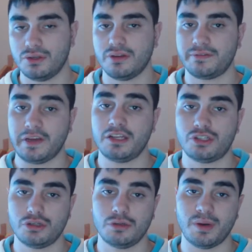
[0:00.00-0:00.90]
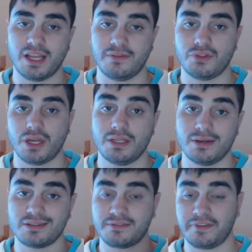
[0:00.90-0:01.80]
to defeat you, but even though he
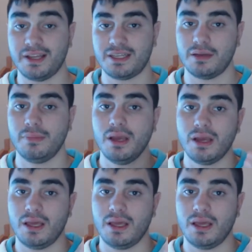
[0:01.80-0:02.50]
didn't defeat him,